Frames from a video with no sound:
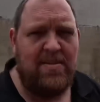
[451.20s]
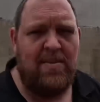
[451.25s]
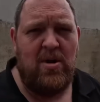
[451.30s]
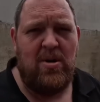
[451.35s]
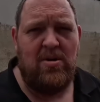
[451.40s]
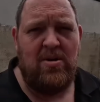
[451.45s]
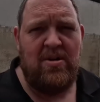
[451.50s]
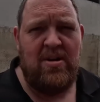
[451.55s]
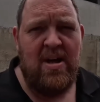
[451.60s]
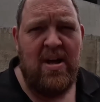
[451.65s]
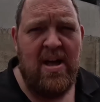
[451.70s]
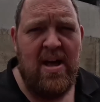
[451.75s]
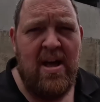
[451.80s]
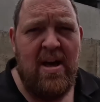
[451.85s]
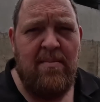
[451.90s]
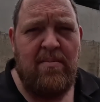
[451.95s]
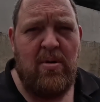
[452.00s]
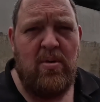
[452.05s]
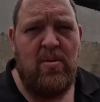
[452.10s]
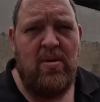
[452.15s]
the morning,
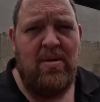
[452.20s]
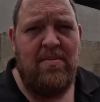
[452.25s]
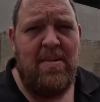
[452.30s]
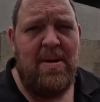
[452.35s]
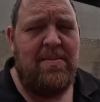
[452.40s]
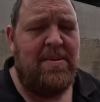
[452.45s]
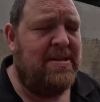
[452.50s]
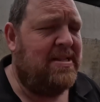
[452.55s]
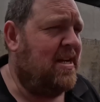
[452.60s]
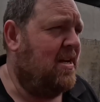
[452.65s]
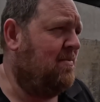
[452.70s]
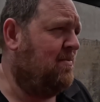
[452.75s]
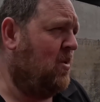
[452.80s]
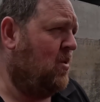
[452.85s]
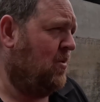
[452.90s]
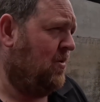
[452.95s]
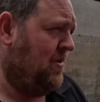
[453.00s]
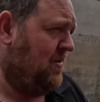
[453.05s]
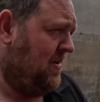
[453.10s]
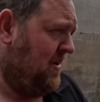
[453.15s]
but we'll maybe start
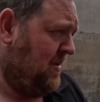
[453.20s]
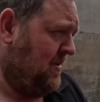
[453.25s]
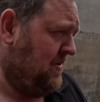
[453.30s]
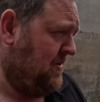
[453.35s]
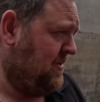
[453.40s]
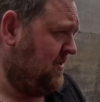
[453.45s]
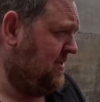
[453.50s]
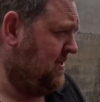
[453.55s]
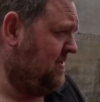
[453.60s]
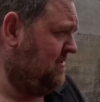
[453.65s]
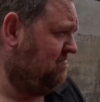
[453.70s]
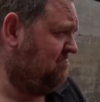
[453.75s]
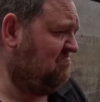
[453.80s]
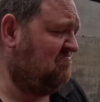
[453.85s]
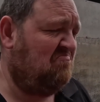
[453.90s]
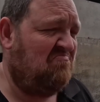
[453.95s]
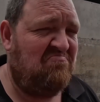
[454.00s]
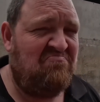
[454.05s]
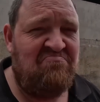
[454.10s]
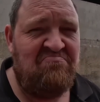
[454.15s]
mowing around
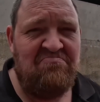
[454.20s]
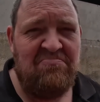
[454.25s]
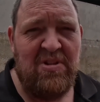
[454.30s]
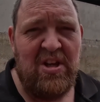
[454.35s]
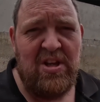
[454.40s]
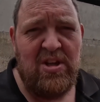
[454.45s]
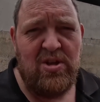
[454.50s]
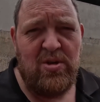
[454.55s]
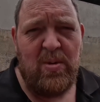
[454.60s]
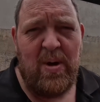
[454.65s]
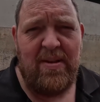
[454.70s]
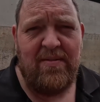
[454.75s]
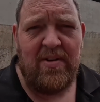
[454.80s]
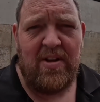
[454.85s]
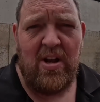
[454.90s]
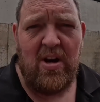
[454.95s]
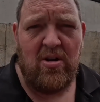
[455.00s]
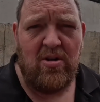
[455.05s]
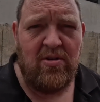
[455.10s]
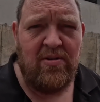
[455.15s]
12
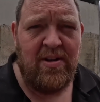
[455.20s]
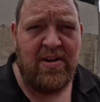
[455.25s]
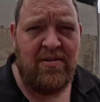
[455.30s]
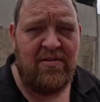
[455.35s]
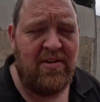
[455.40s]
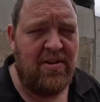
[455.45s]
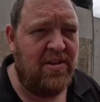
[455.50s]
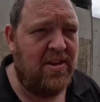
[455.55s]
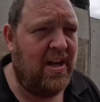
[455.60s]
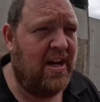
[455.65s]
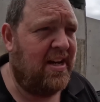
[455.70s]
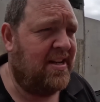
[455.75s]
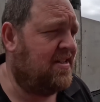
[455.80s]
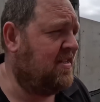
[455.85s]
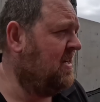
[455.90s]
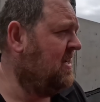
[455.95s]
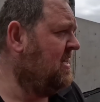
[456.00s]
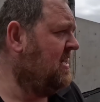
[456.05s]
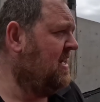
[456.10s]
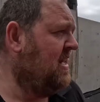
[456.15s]
o'clock or in around that,
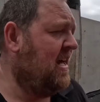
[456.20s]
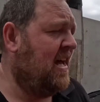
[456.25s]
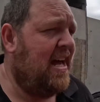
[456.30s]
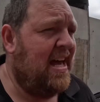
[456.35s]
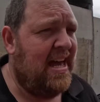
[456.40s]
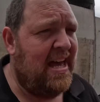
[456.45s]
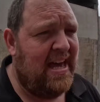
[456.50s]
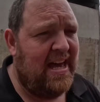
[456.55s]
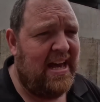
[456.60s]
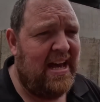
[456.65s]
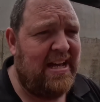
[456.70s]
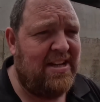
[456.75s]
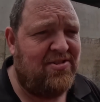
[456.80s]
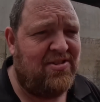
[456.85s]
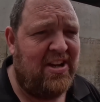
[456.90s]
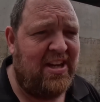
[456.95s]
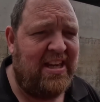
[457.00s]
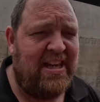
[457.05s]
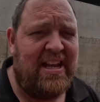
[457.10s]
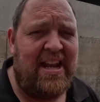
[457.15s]
and
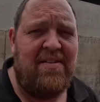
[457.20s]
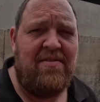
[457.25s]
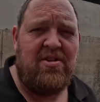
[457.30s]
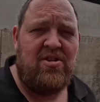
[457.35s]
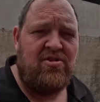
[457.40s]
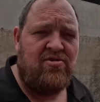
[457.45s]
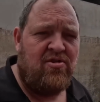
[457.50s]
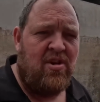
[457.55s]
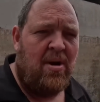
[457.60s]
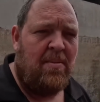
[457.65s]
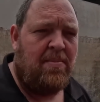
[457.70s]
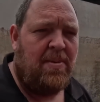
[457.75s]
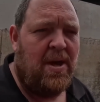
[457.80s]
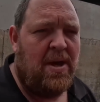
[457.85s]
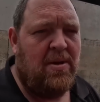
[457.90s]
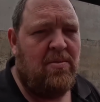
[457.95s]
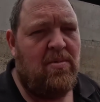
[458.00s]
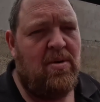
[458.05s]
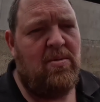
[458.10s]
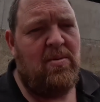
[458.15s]
try and get everything dropped
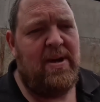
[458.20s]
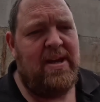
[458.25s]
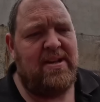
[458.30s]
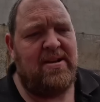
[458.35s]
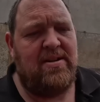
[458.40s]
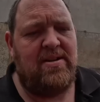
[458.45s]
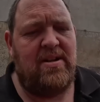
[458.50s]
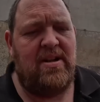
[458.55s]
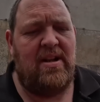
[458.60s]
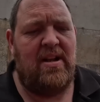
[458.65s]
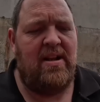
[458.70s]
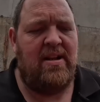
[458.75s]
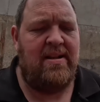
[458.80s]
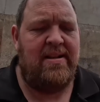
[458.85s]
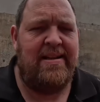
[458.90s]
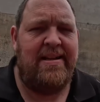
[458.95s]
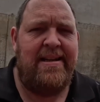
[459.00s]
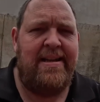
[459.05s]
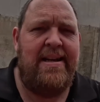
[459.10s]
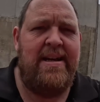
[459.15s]
down. We'll wait until,
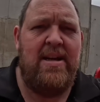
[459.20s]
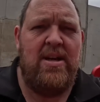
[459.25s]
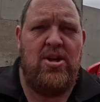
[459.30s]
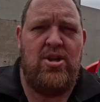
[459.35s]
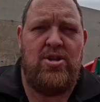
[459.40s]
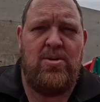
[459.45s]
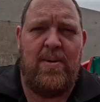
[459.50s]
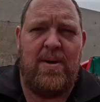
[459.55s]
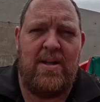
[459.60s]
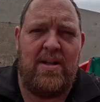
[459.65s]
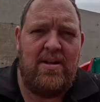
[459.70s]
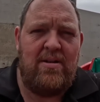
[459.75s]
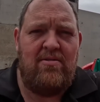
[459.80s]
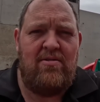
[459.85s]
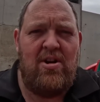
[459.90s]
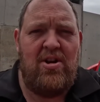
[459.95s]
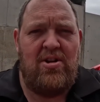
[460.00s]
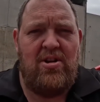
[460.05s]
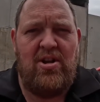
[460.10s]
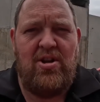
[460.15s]
usually wait till
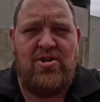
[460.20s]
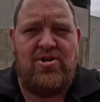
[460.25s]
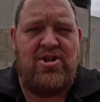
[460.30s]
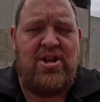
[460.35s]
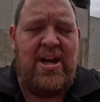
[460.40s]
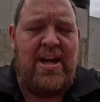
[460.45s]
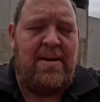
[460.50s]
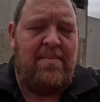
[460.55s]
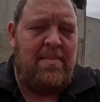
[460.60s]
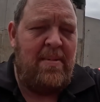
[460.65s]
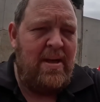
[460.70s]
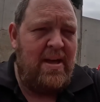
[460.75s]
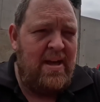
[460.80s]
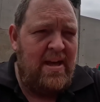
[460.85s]
around lunchtime,